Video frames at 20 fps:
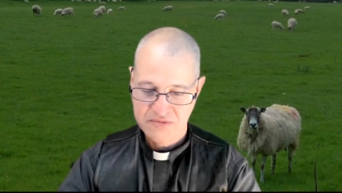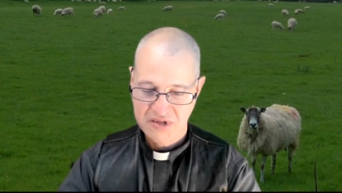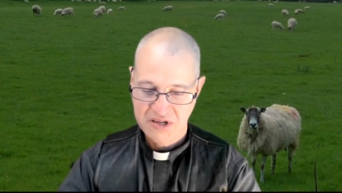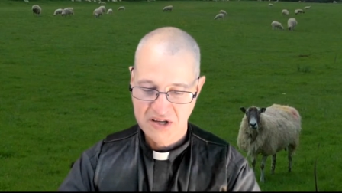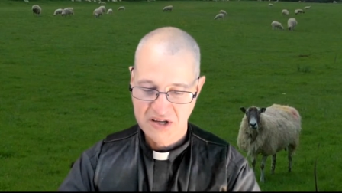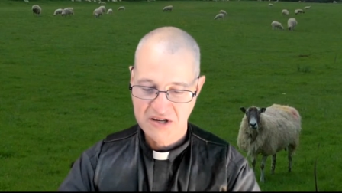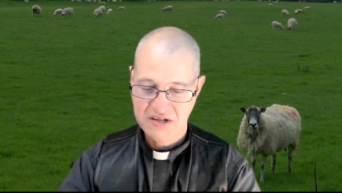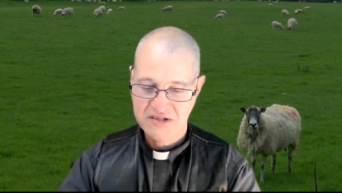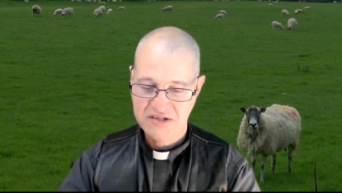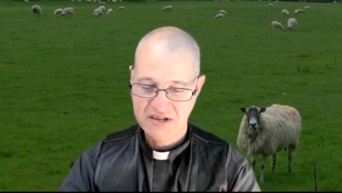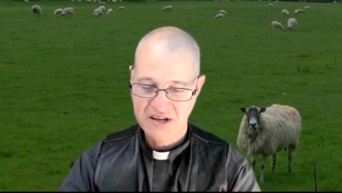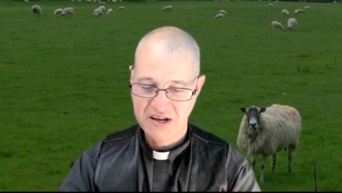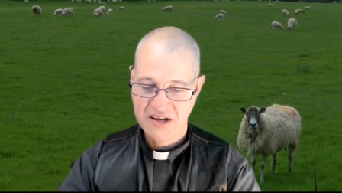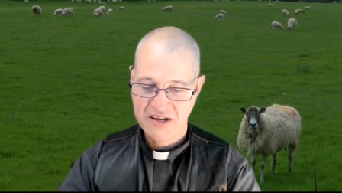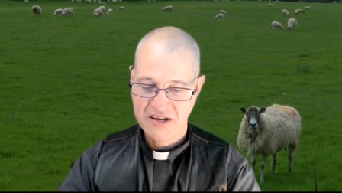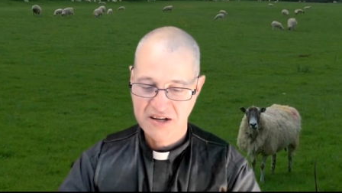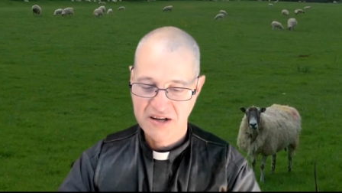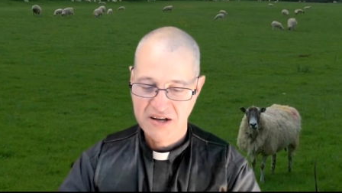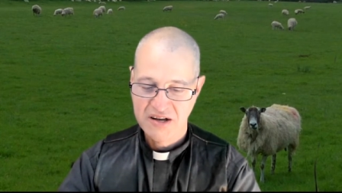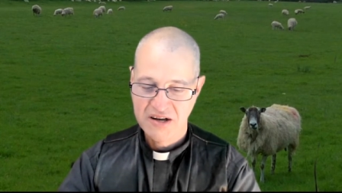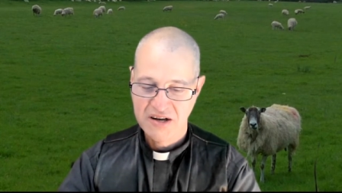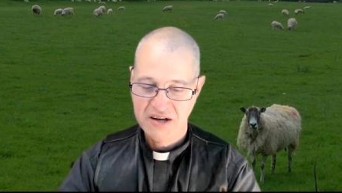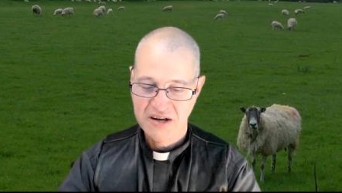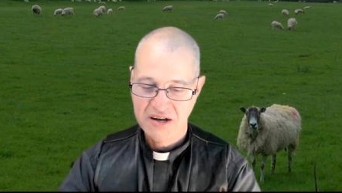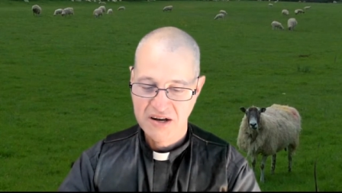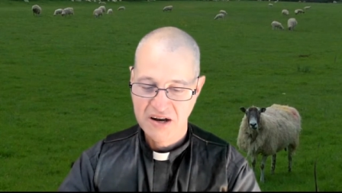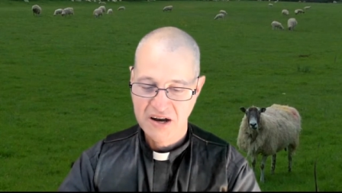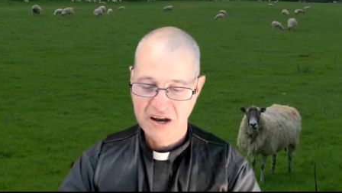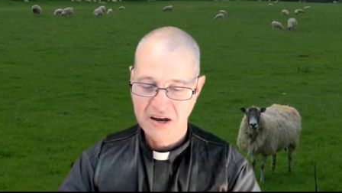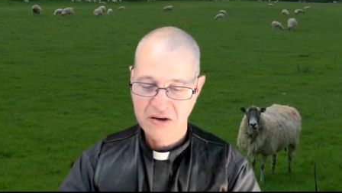He hath said,
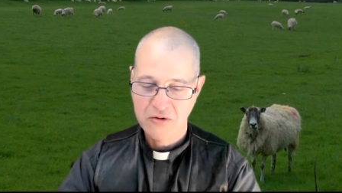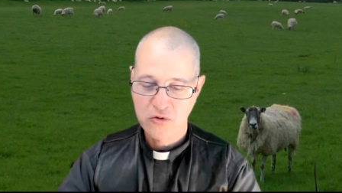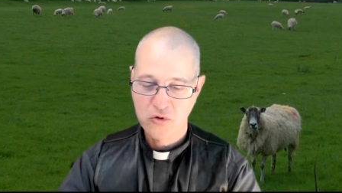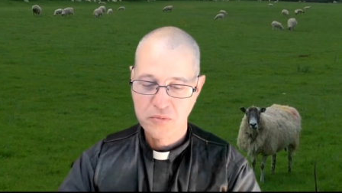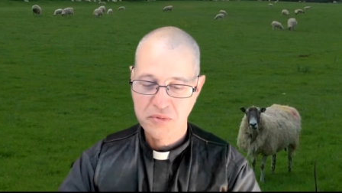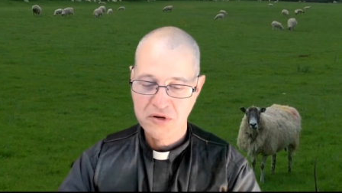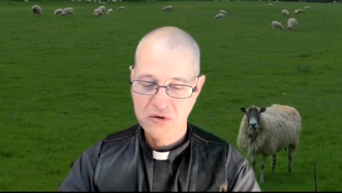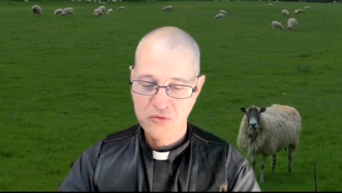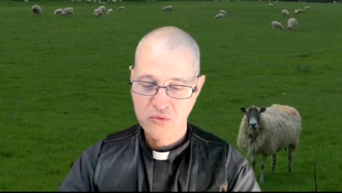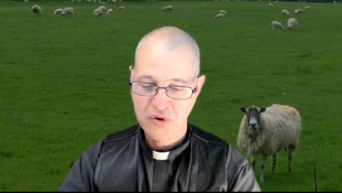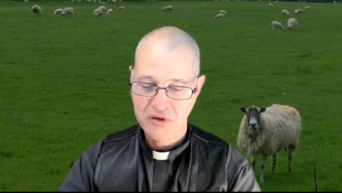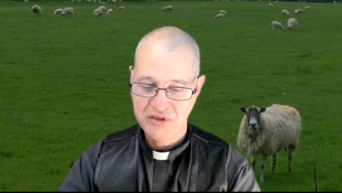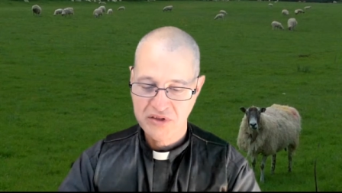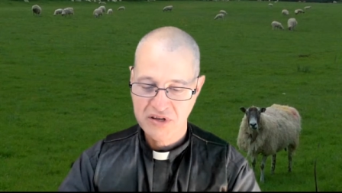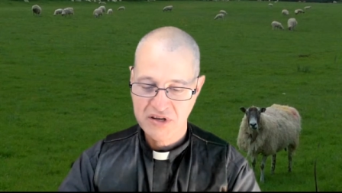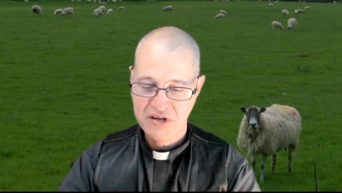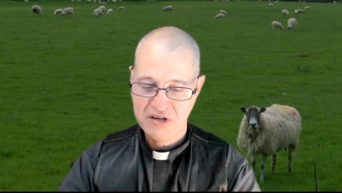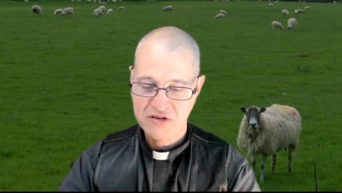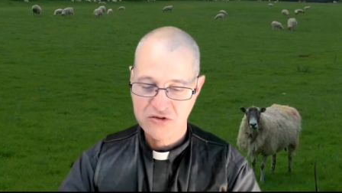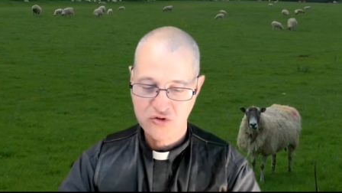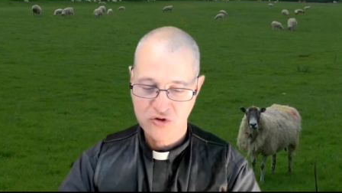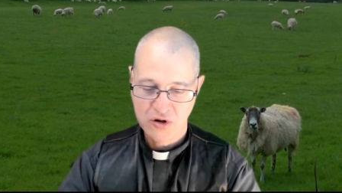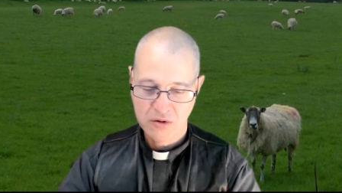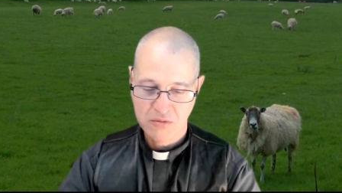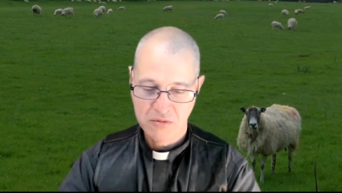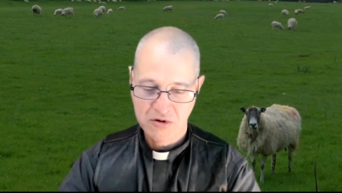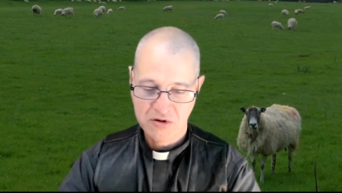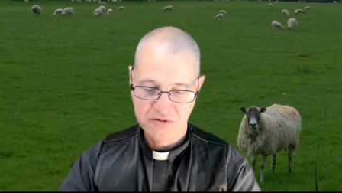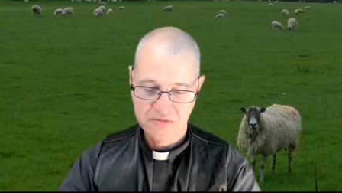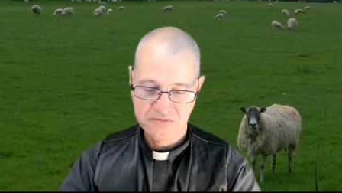I will be with thee in
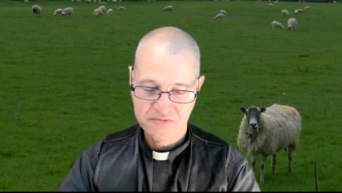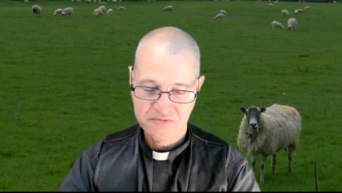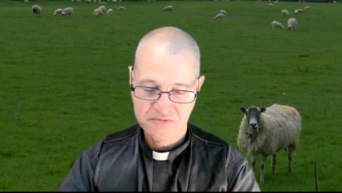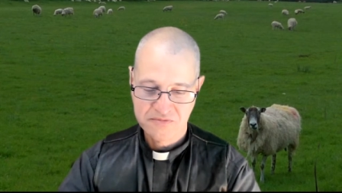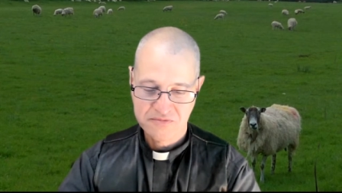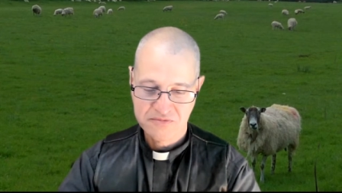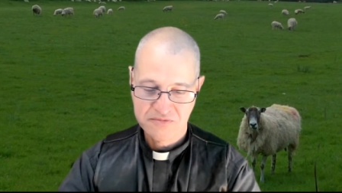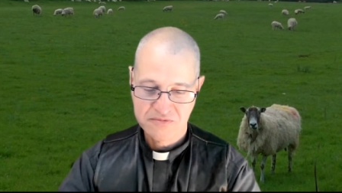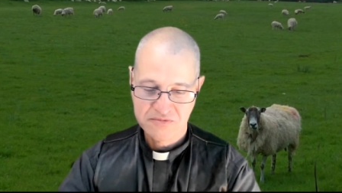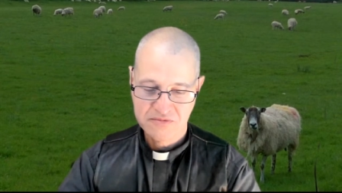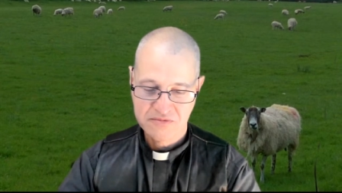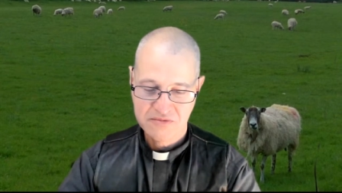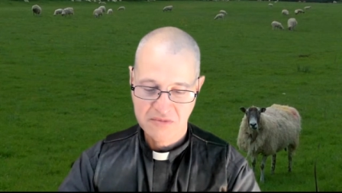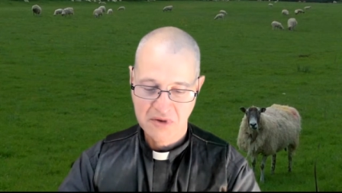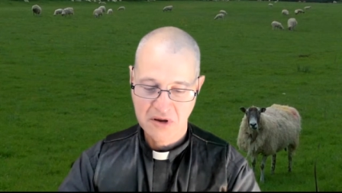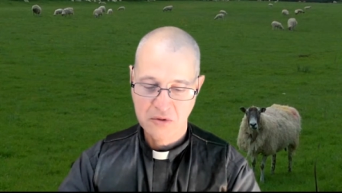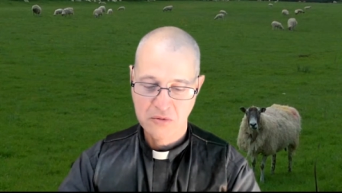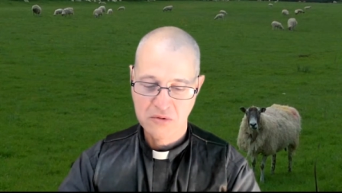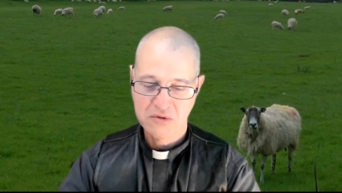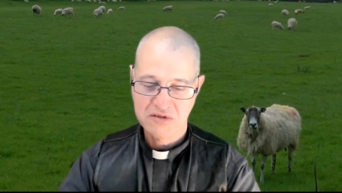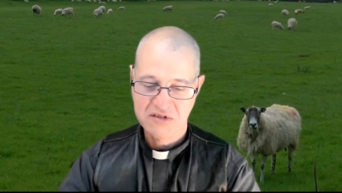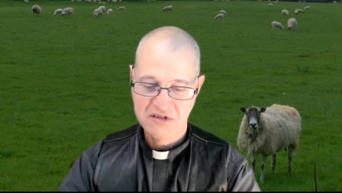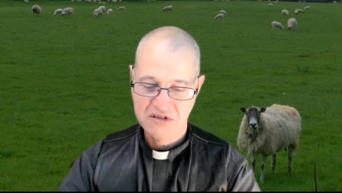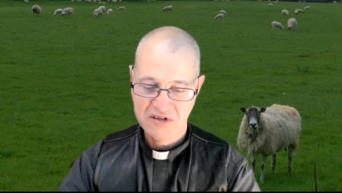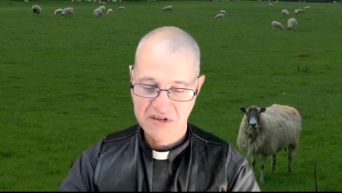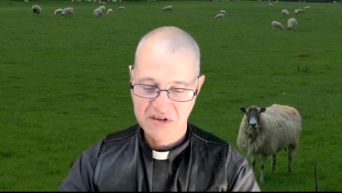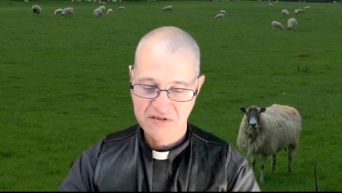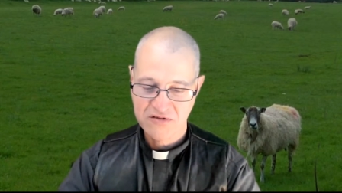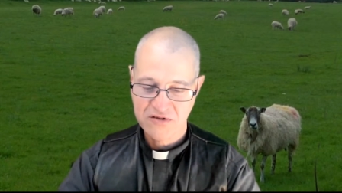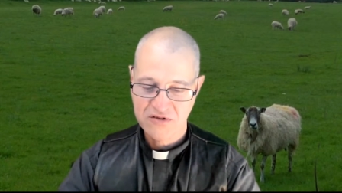trouble. I will
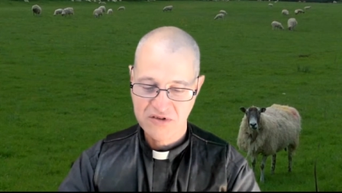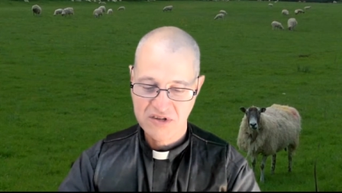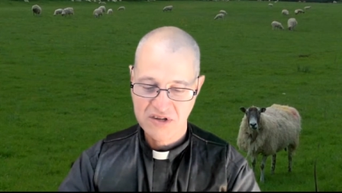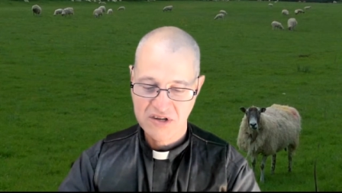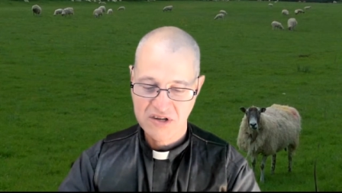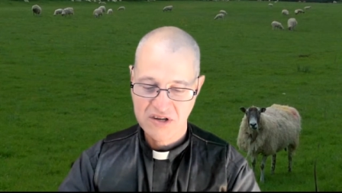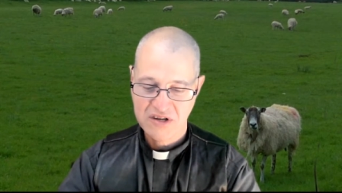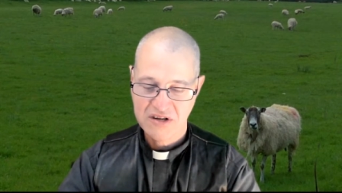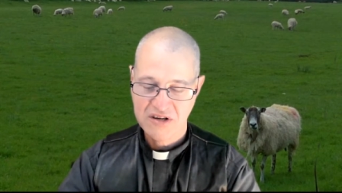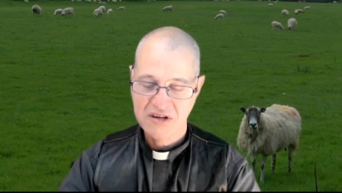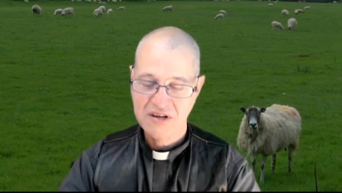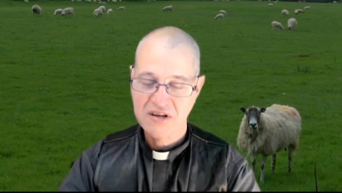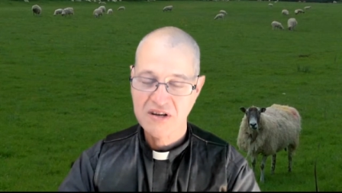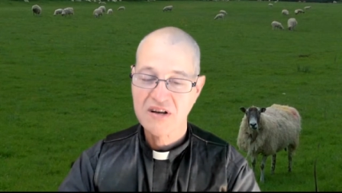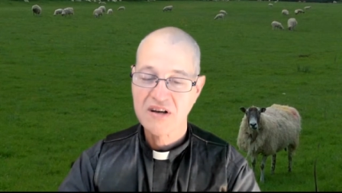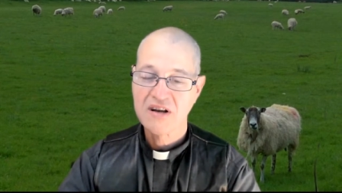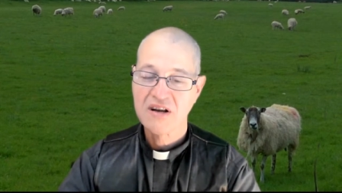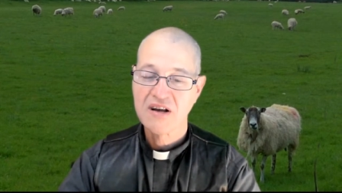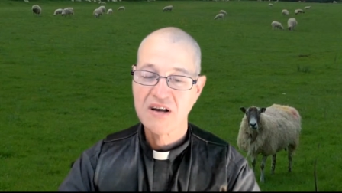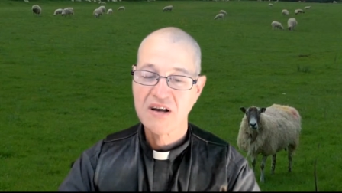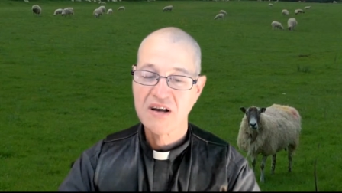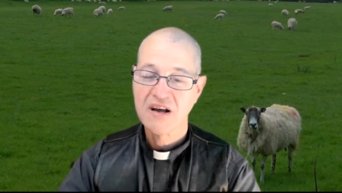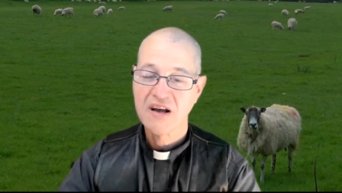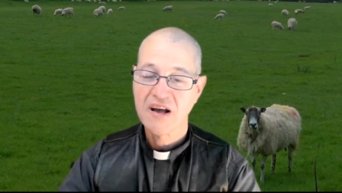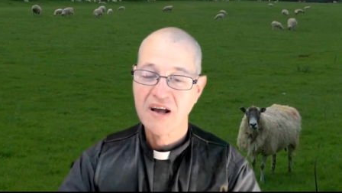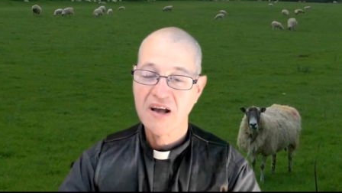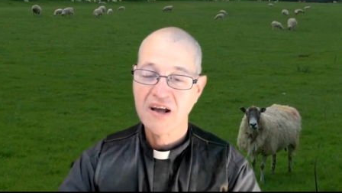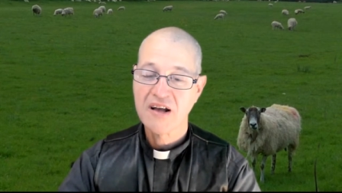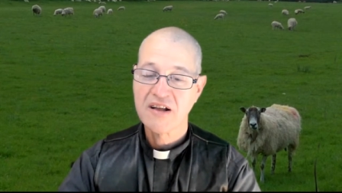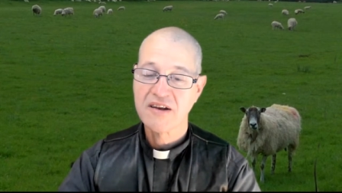deliver thee
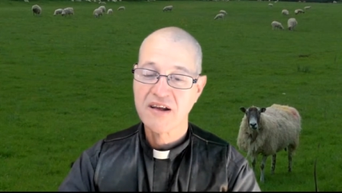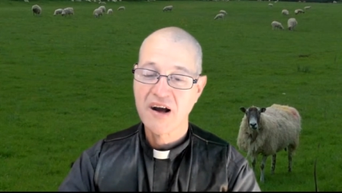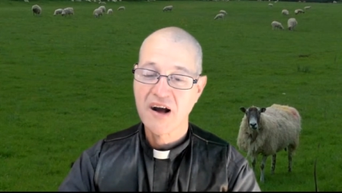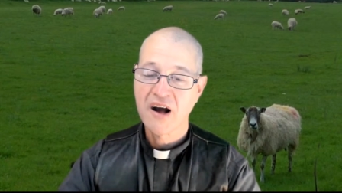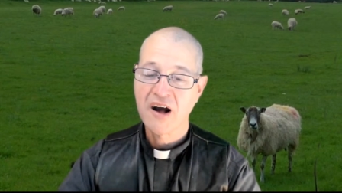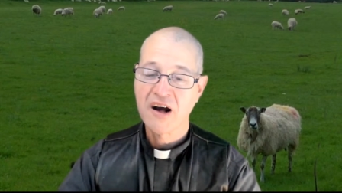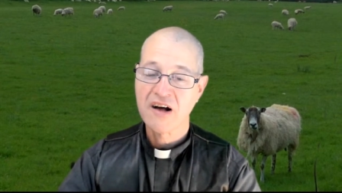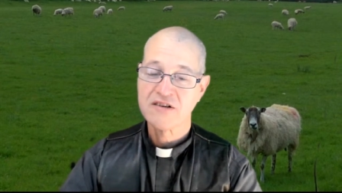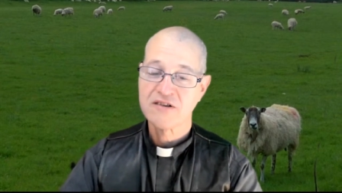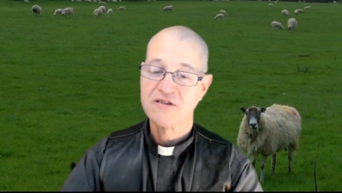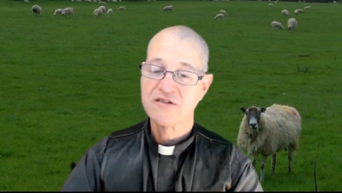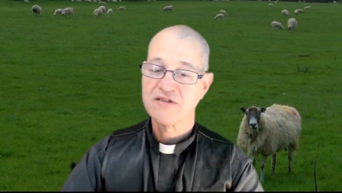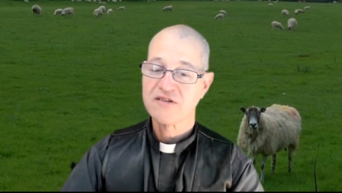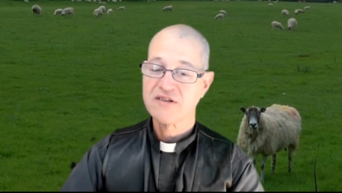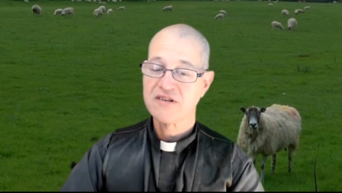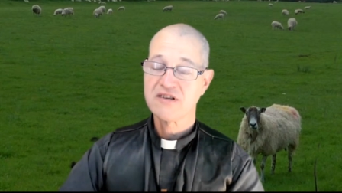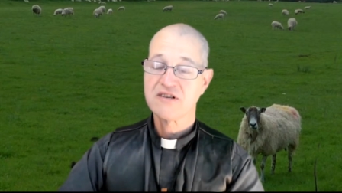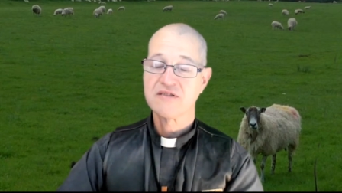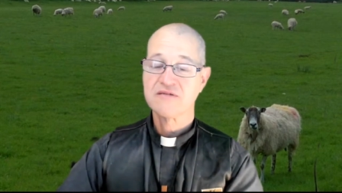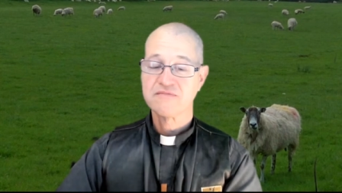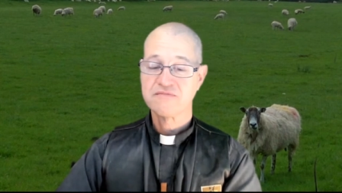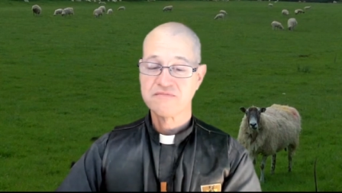and honor thee.